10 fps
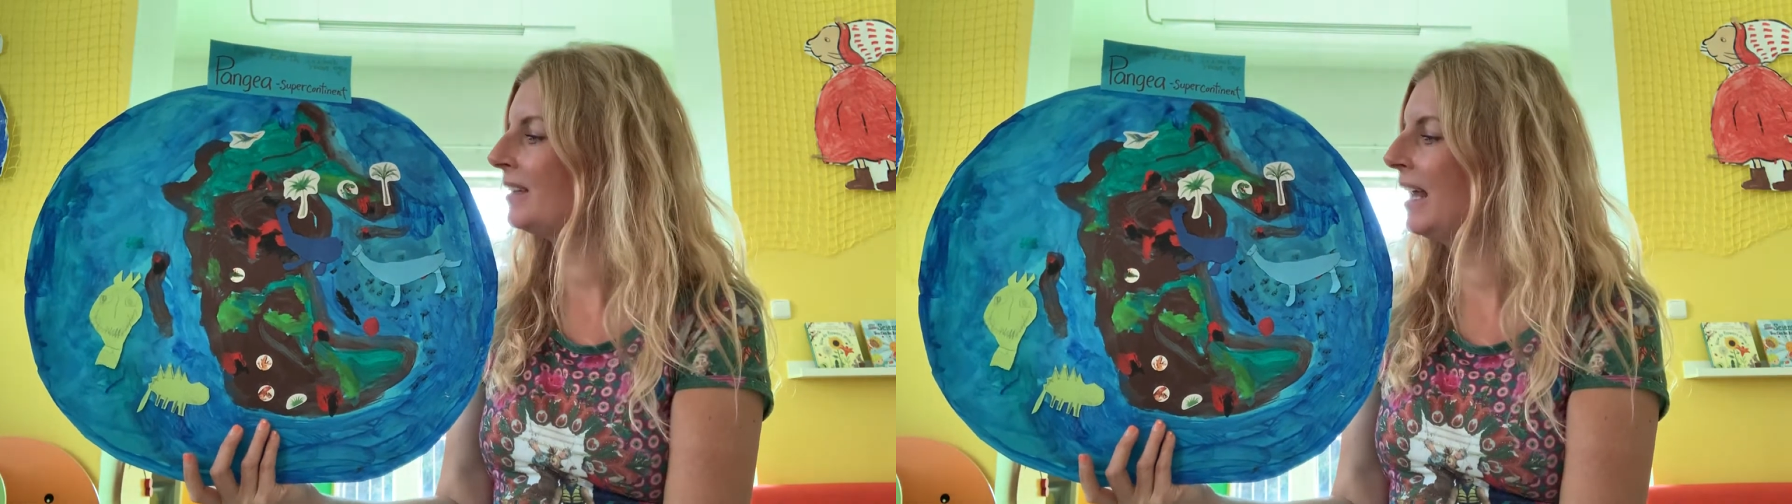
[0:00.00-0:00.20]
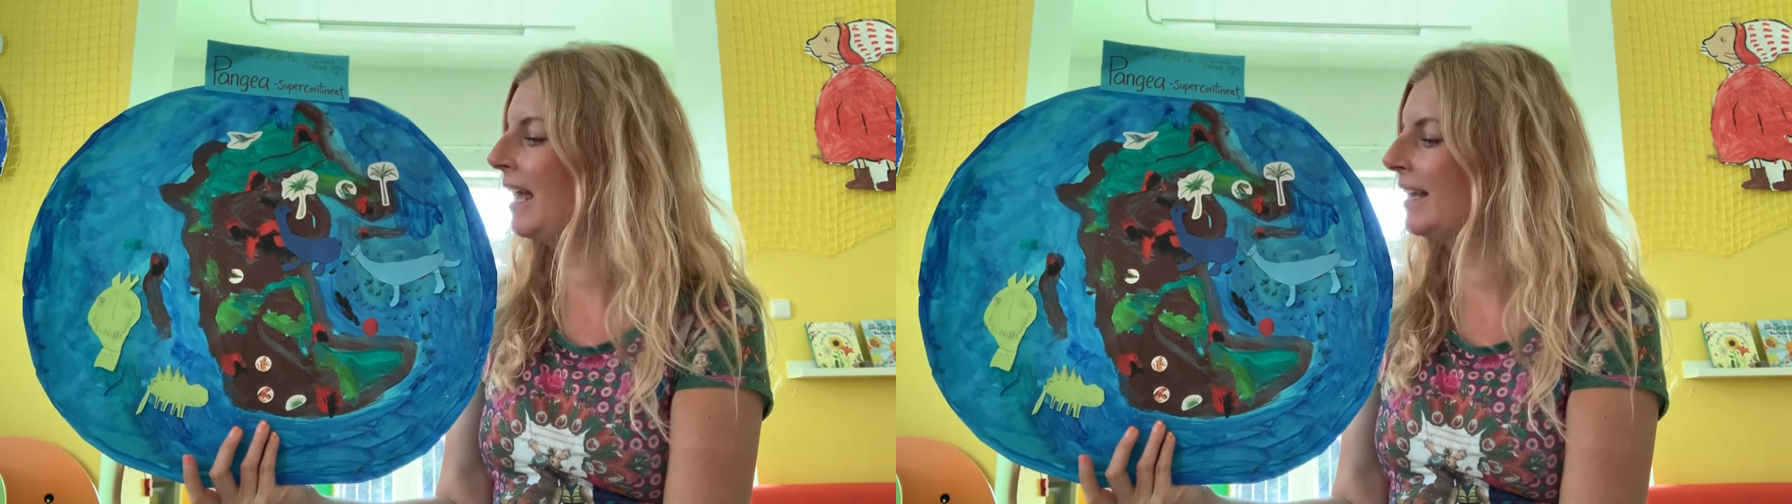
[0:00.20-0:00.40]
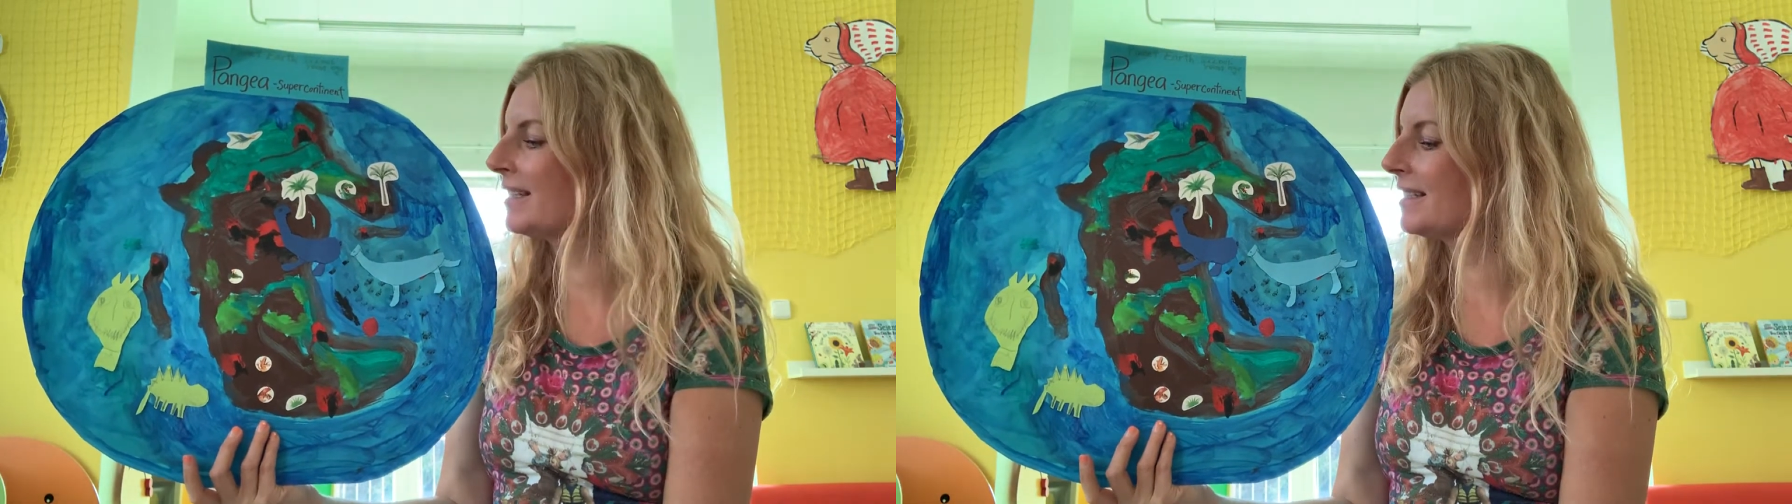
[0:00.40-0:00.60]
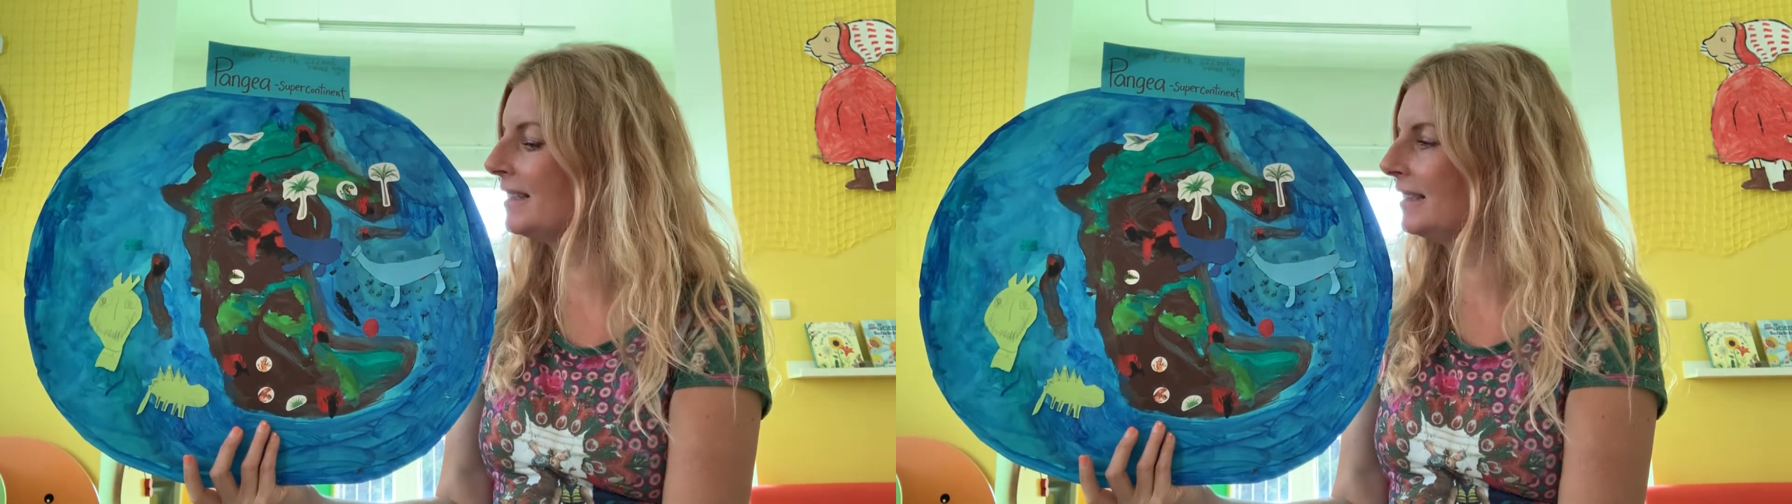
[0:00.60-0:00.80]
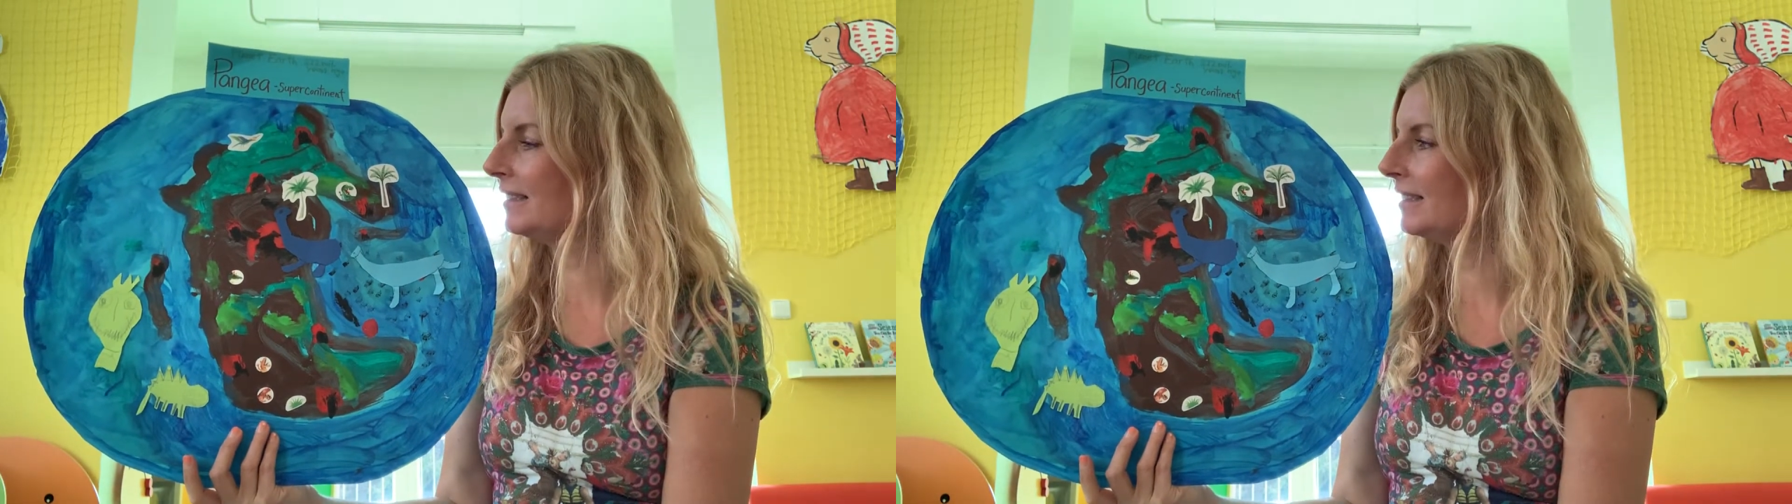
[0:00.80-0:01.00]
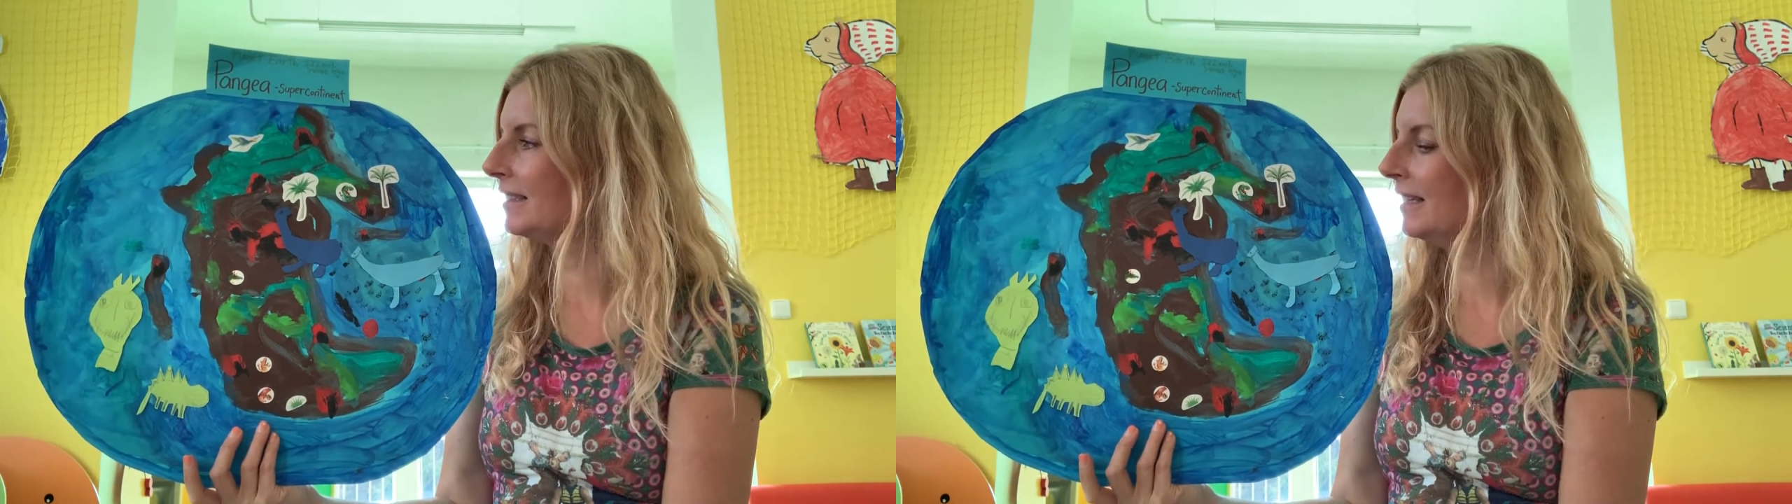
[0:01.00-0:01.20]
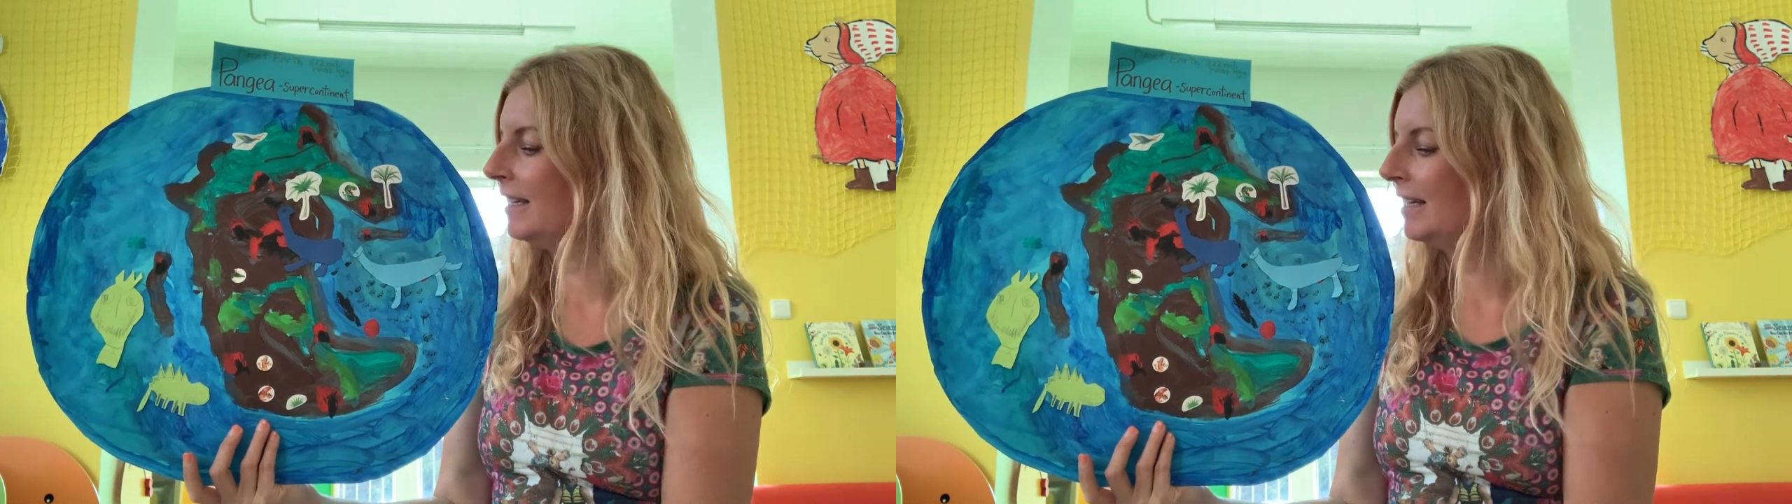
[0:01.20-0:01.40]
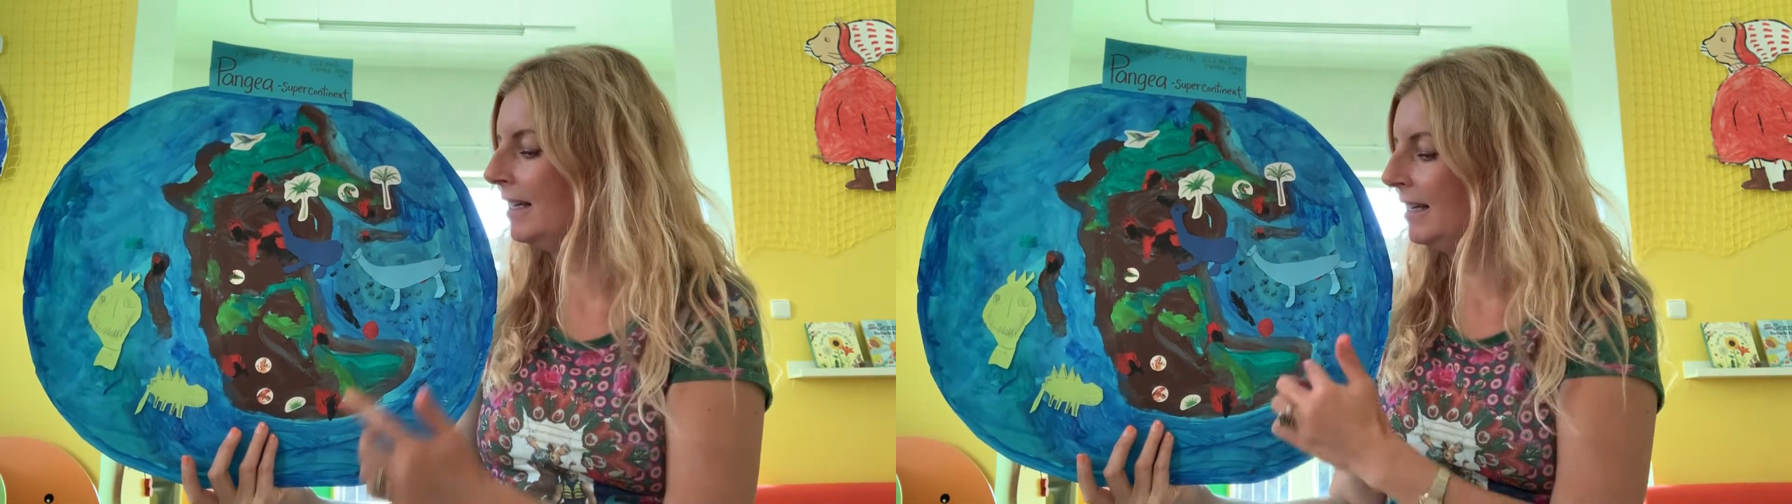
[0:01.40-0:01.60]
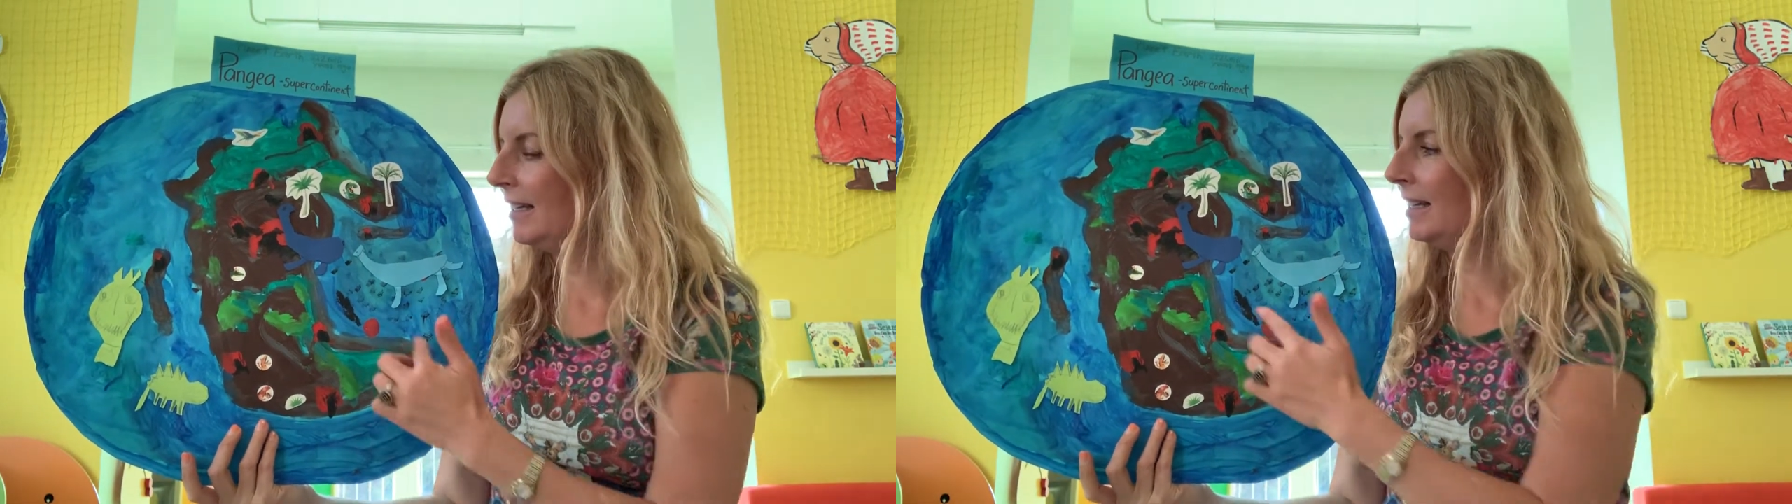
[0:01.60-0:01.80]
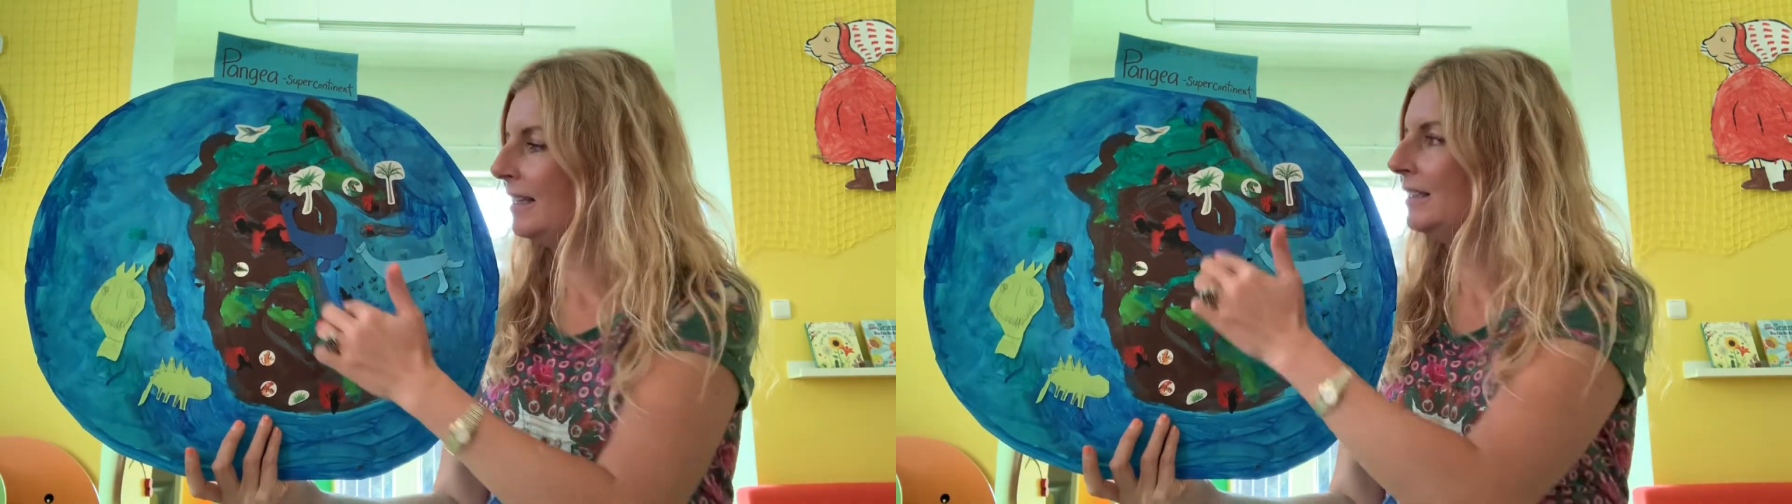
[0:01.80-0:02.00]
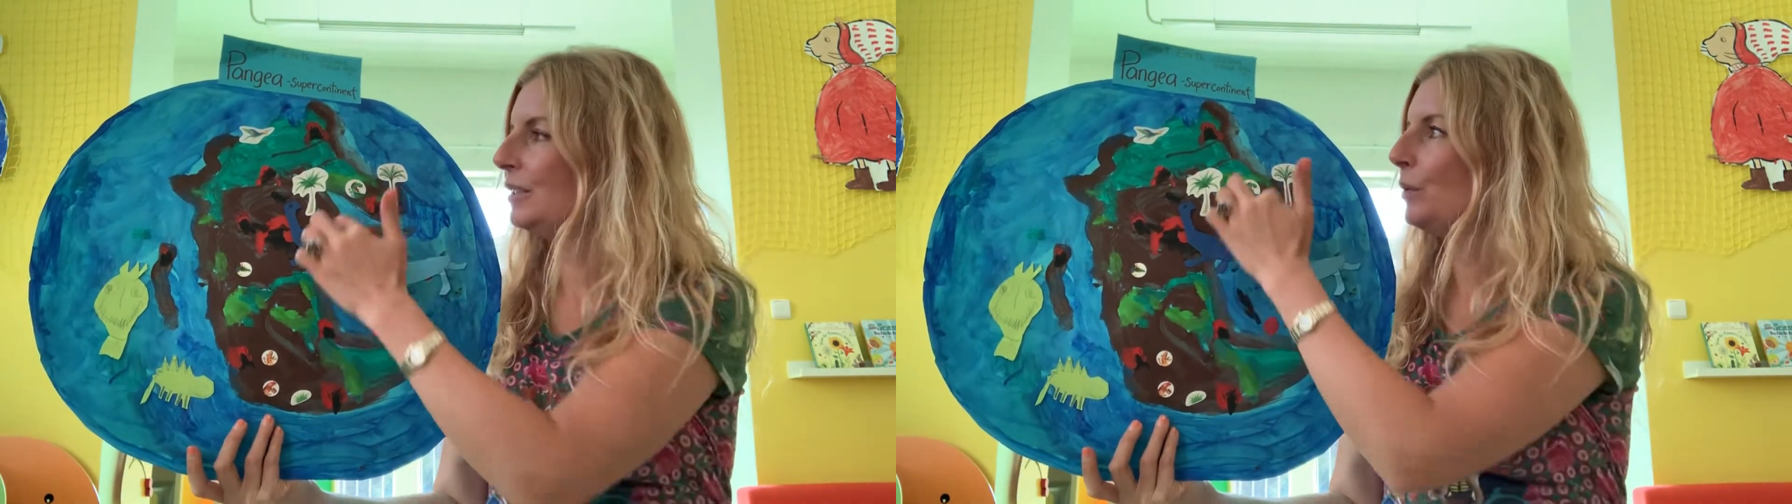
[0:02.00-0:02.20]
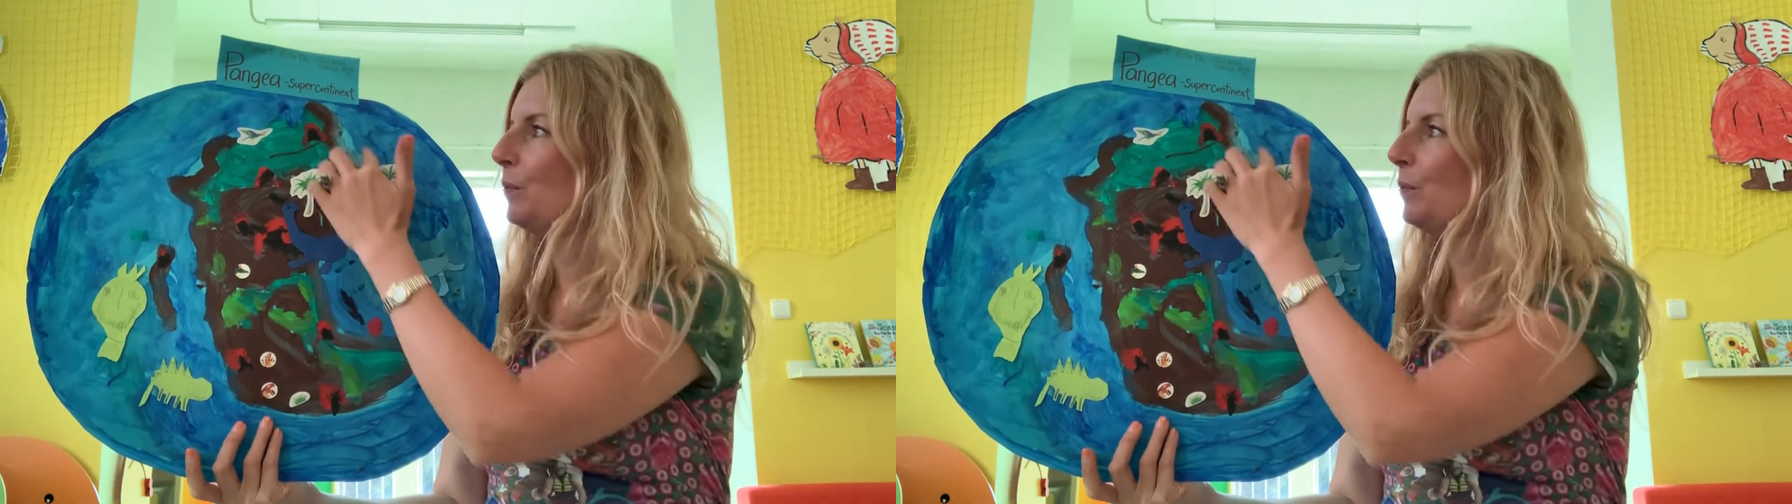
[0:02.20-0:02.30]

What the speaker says: Excellent. So